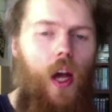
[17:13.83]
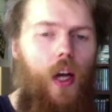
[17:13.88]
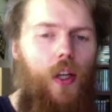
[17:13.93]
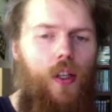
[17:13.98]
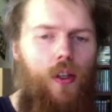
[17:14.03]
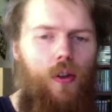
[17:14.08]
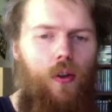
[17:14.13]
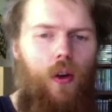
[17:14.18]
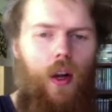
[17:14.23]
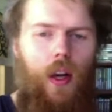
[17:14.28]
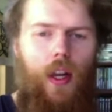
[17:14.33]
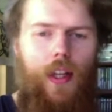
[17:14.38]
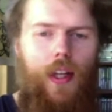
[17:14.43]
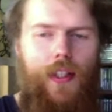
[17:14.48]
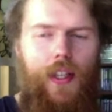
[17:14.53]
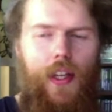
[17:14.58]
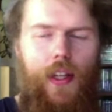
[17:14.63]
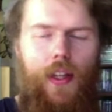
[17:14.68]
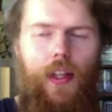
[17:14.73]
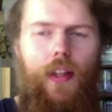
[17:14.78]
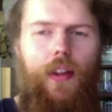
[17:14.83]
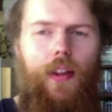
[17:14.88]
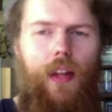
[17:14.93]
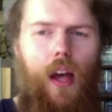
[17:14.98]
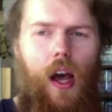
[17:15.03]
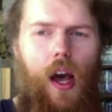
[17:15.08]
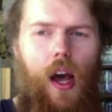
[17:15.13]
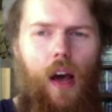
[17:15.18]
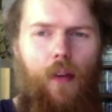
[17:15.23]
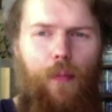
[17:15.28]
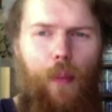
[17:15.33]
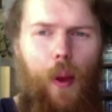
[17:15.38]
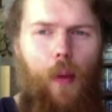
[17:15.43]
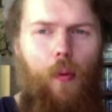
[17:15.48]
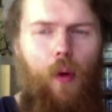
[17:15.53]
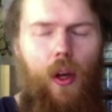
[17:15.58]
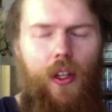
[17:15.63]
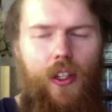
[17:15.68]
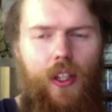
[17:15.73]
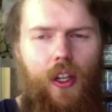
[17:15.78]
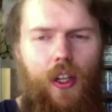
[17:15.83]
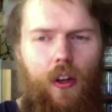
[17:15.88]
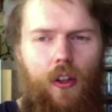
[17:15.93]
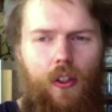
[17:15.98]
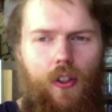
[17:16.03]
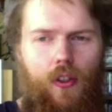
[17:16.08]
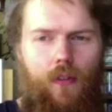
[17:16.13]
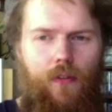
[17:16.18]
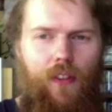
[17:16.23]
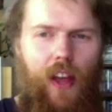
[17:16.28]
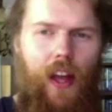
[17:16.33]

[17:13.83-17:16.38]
So let's say that I've been watching lots of